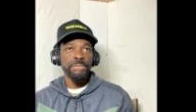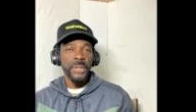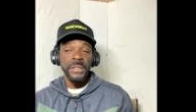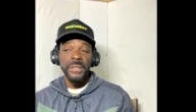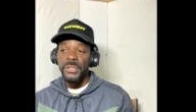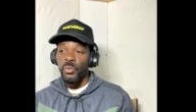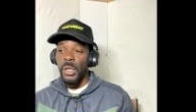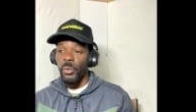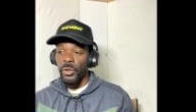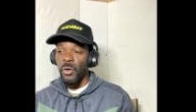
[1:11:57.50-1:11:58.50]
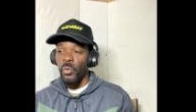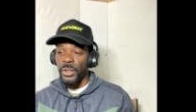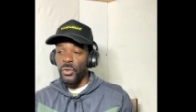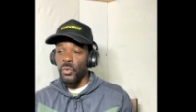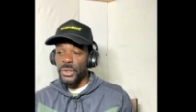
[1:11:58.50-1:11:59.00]
this is where we're going with
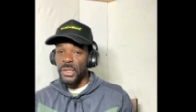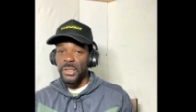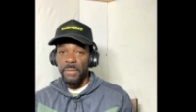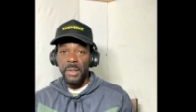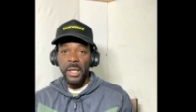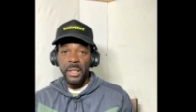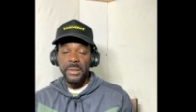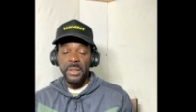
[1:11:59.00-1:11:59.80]
the new system, guys.